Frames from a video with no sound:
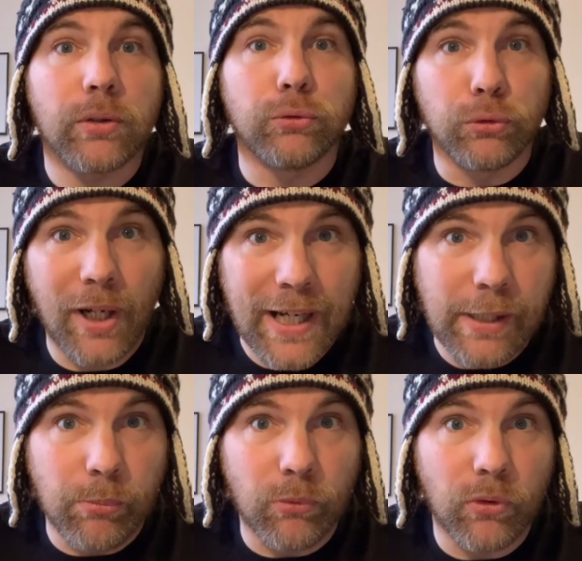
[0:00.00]

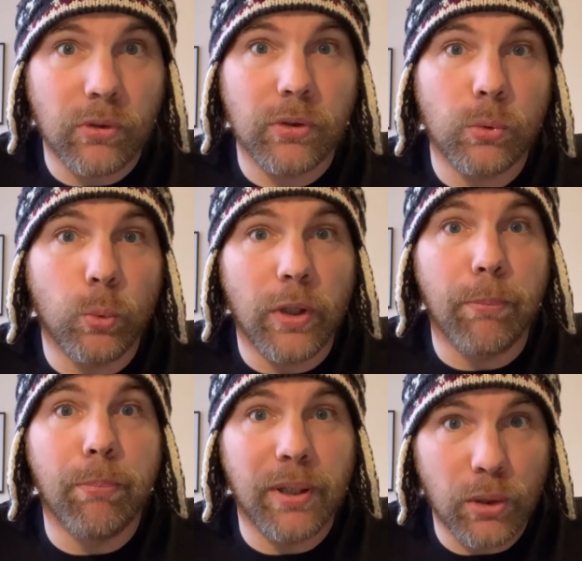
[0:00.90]
rhymes with
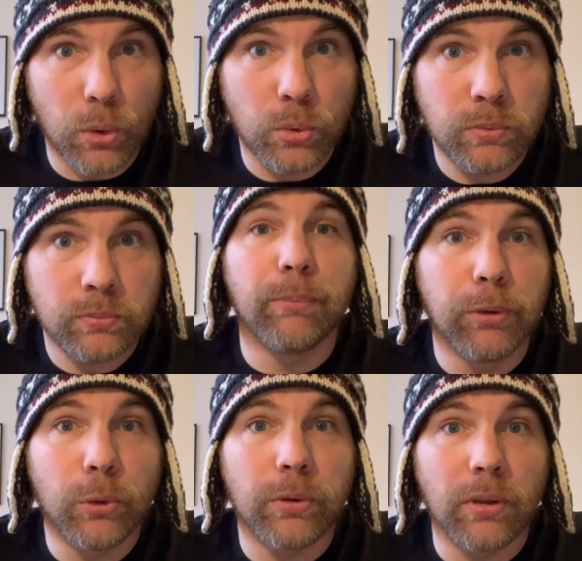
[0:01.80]
bow, the
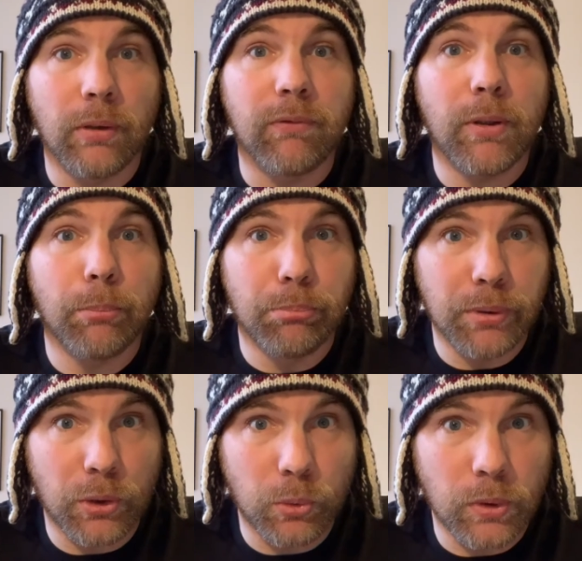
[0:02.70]
plural of
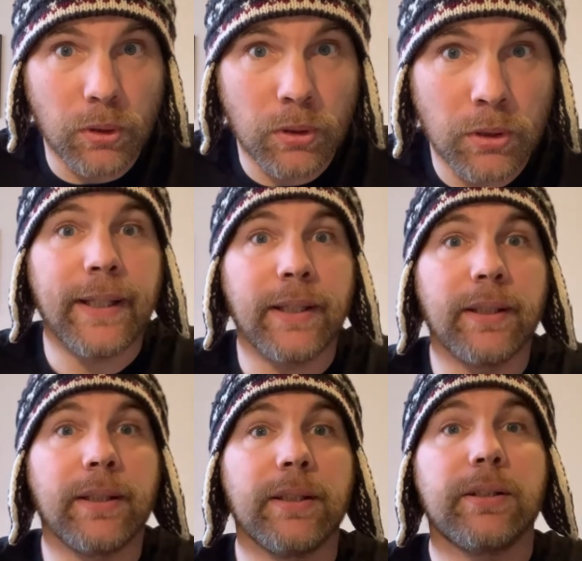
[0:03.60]
bowl,
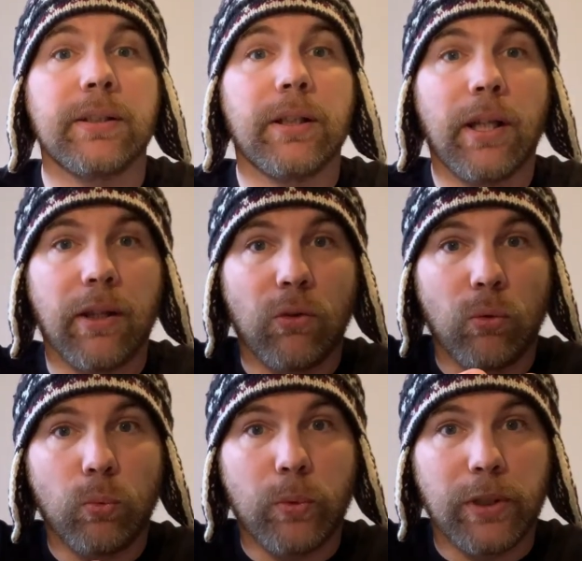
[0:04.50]
and is
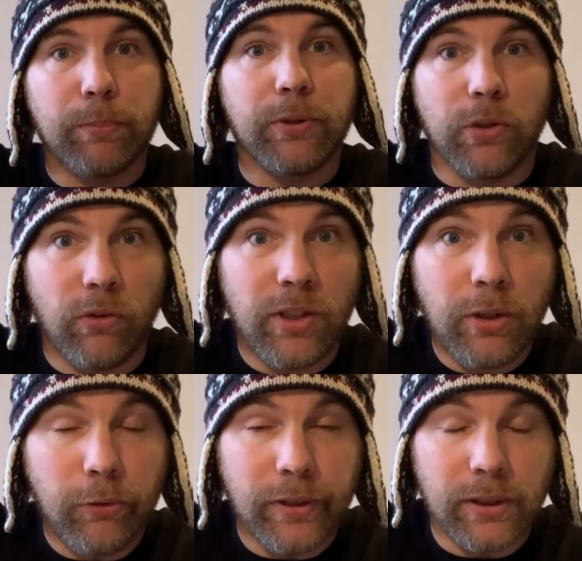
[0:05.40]
where you put your
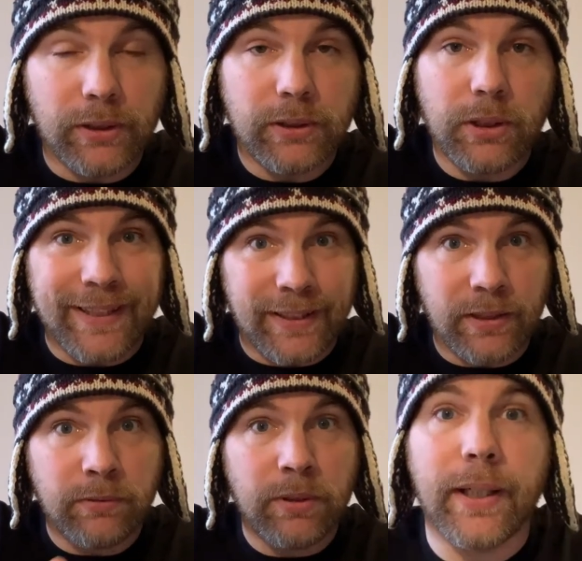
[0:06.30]
cereal
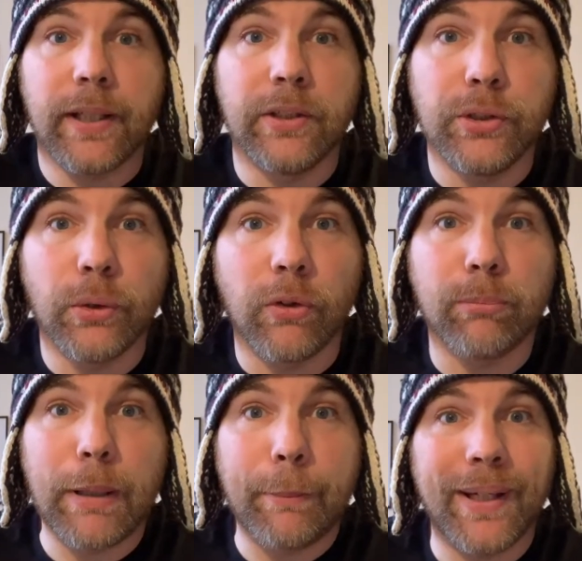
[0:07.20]
in. And notice
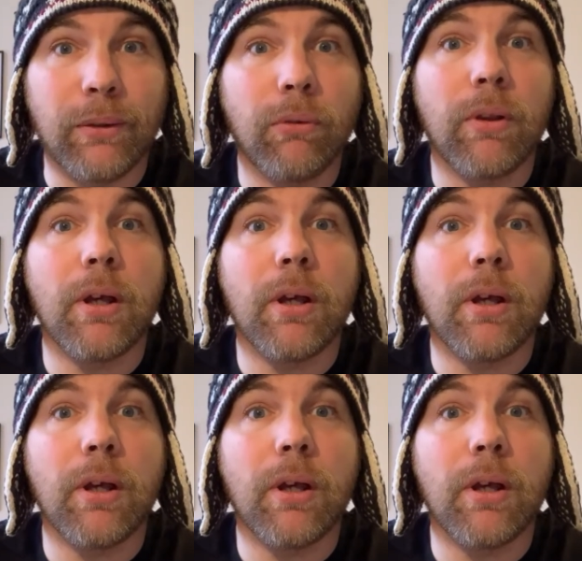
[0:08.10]
my mouth,